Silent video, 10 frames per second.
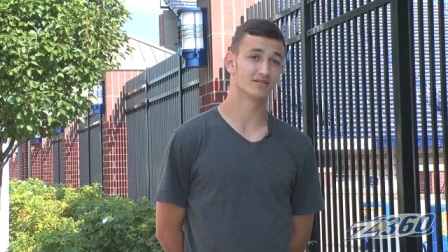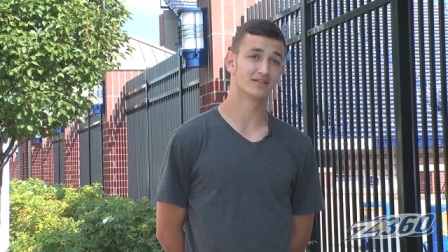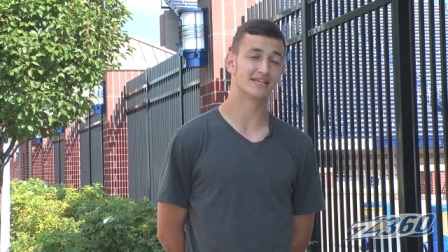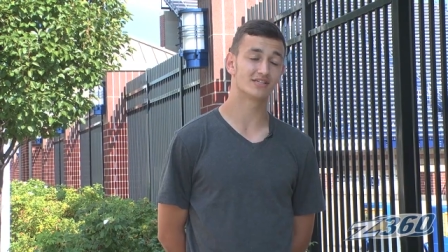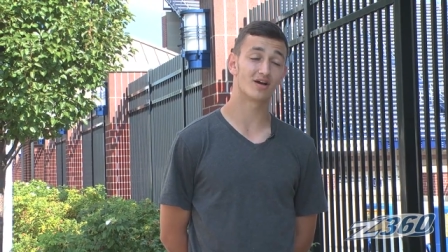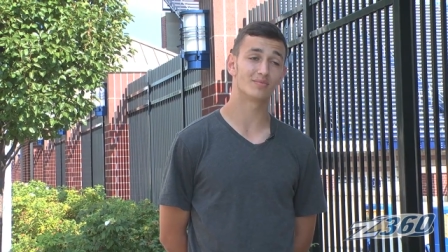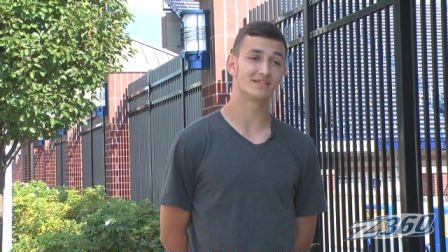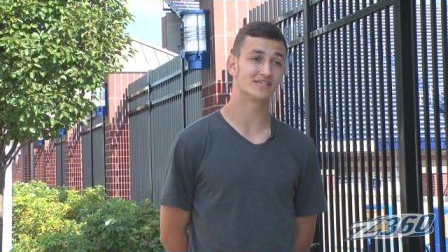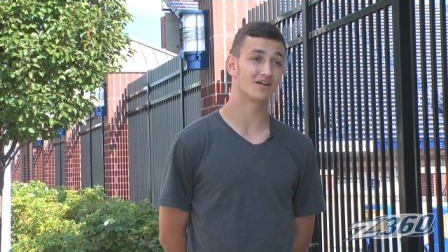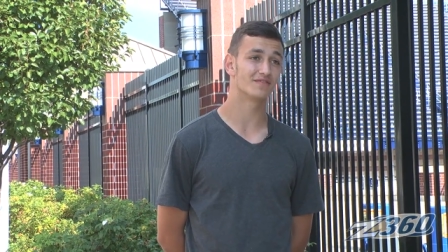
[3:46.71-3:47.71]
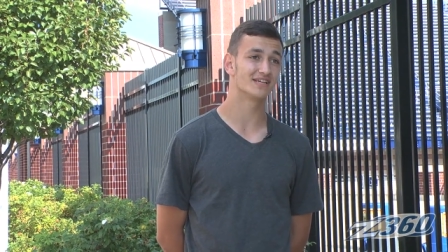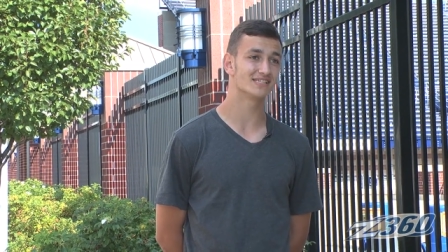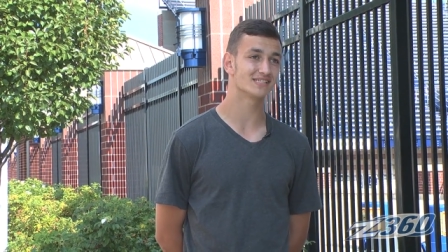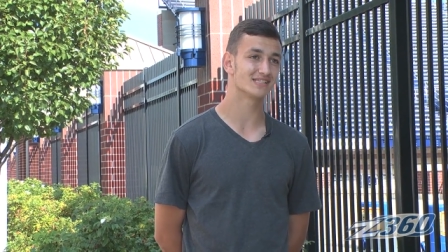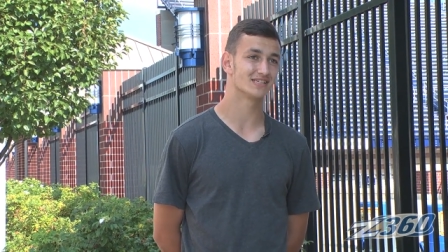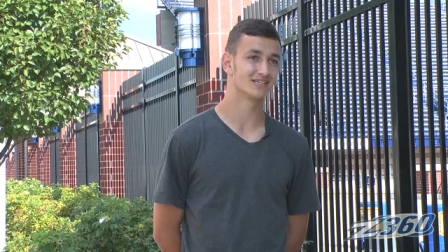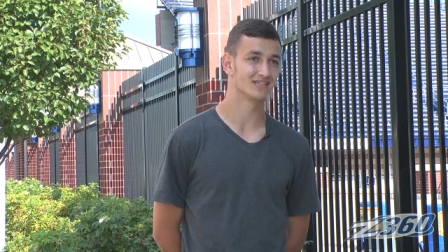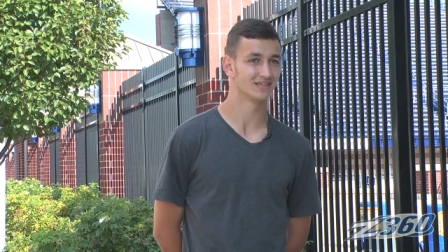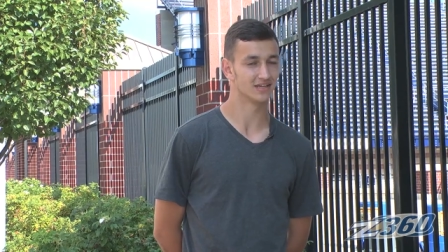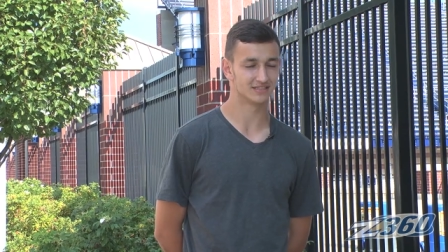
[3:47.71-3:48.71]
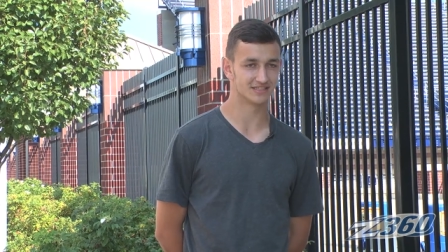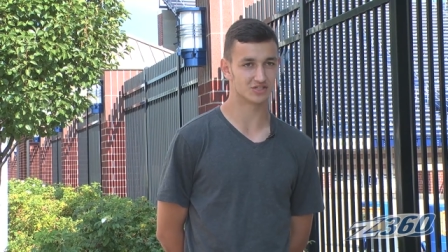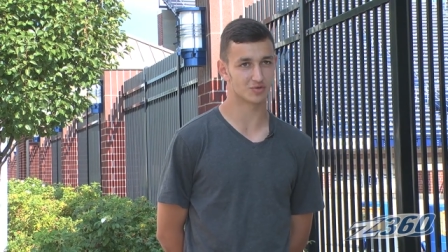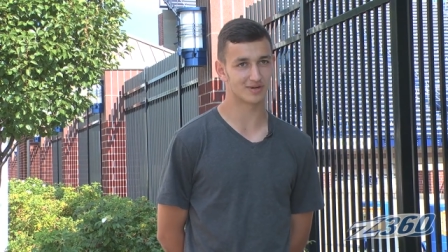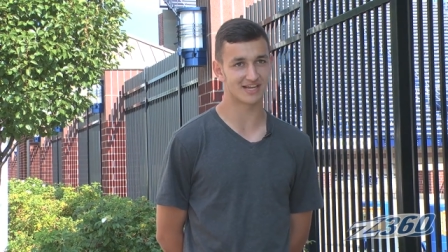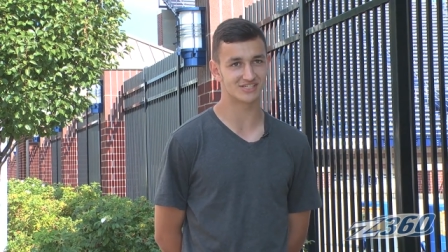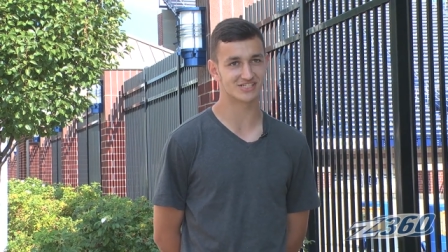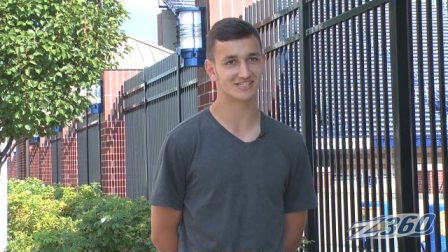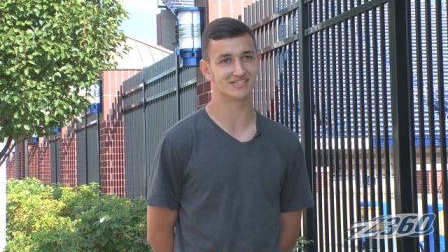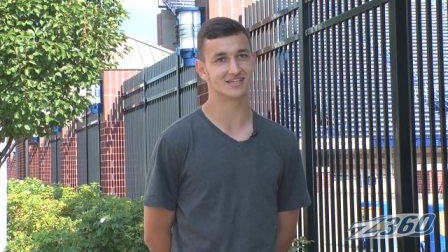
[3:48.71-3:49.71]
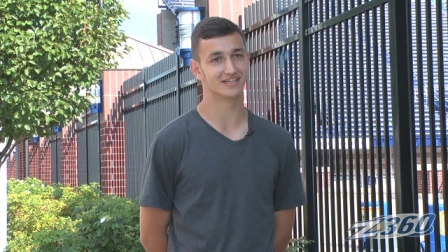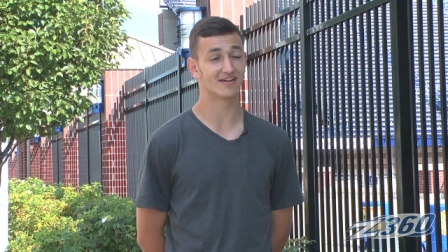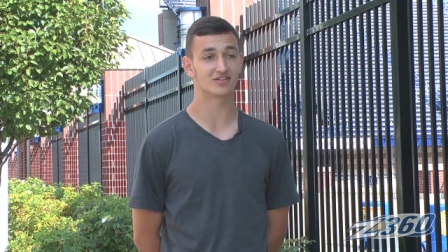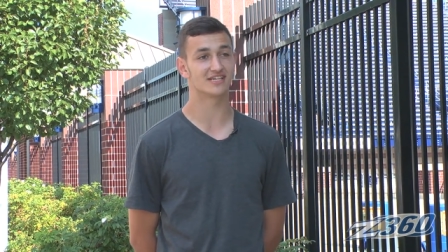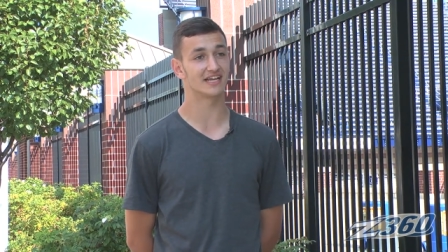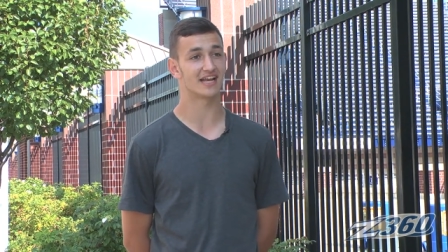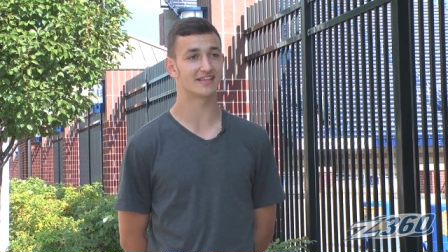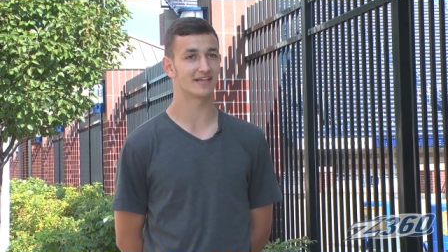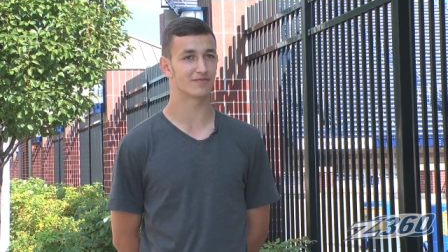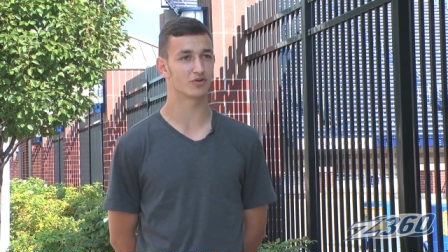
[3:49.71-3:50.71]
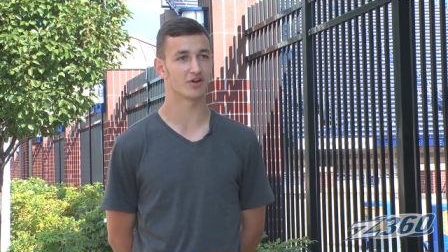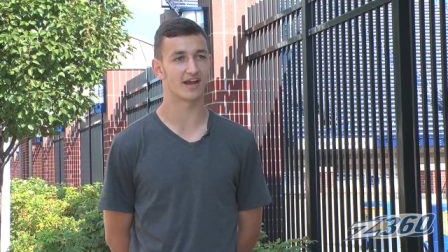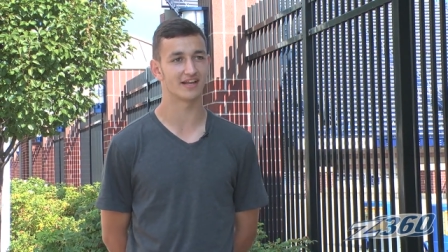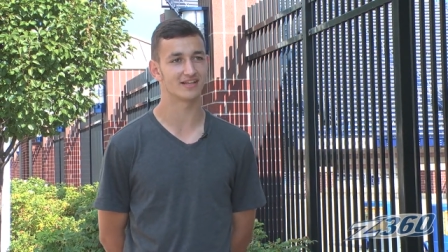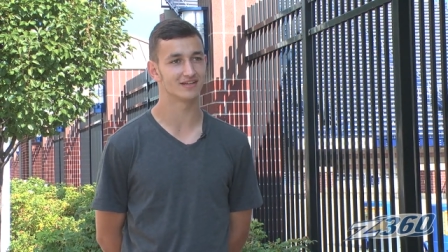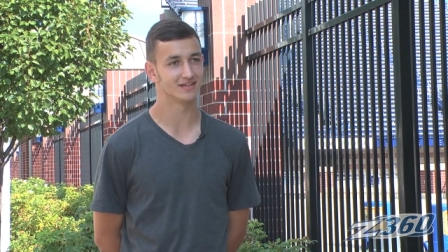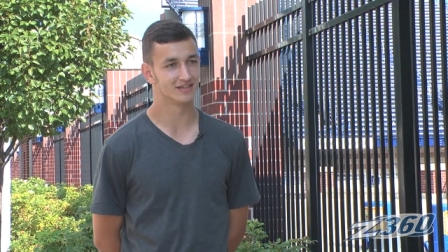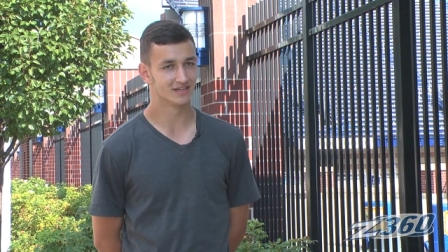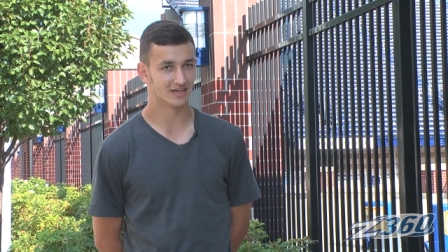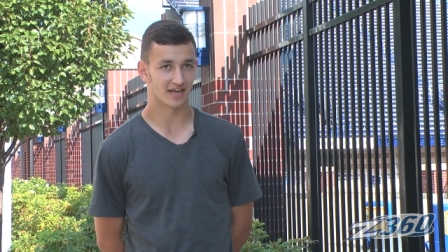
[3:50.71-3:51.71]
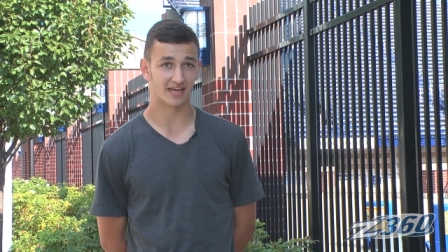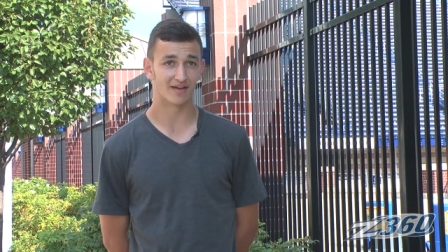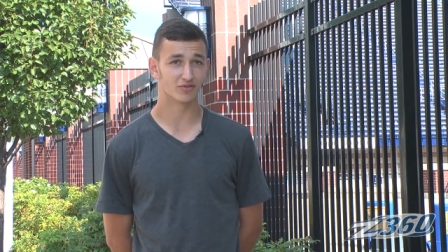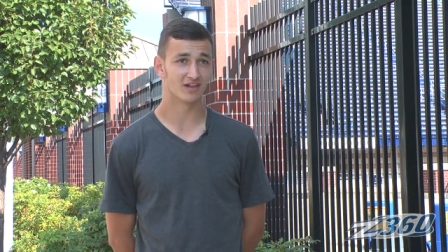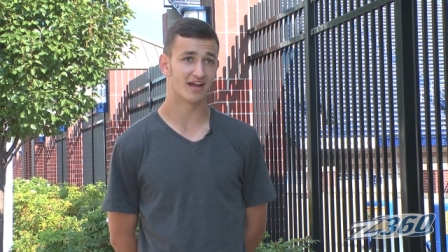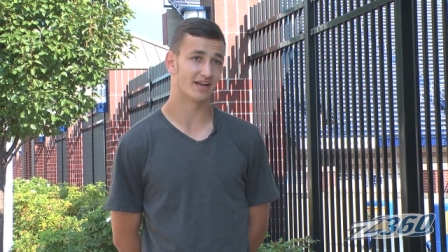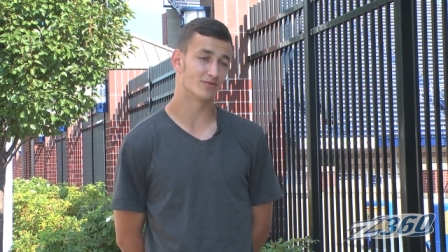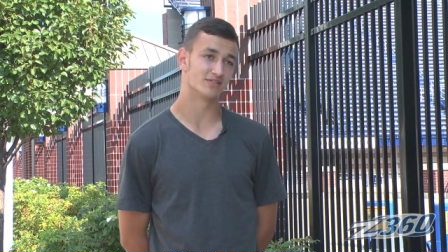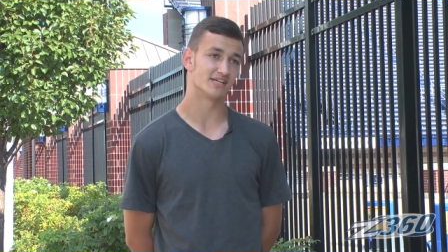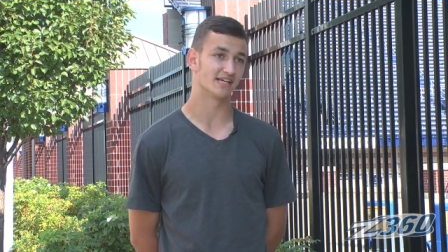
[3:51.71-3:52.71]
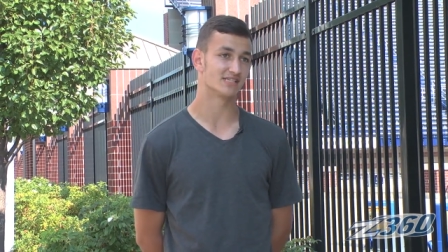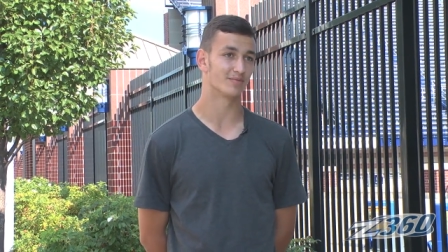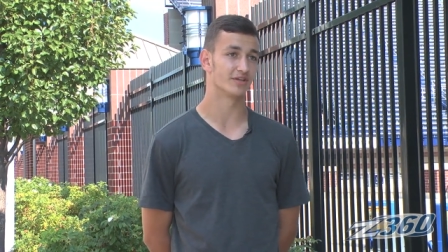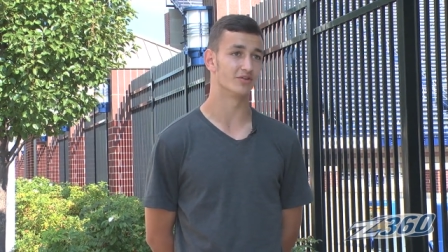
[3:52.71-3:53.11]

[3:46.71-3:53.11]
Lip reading: He taught me toughness, determination, never take anything for granted, and never let anyone take something